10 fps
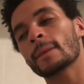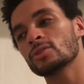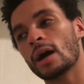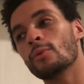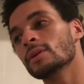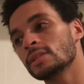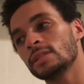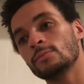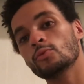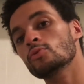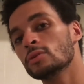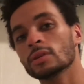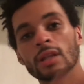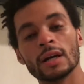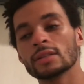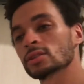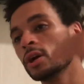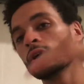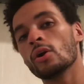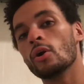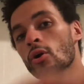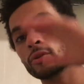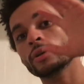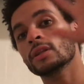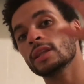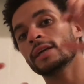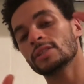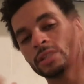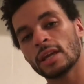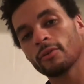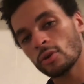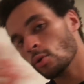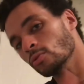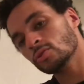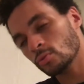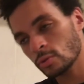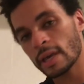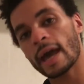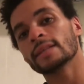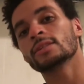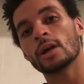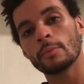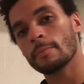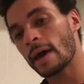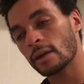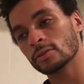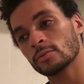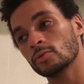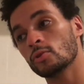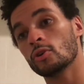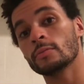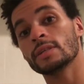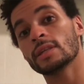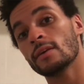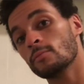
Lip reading: So I want to see Mook, Lux, all the legendary old school cats come and battle some new homies.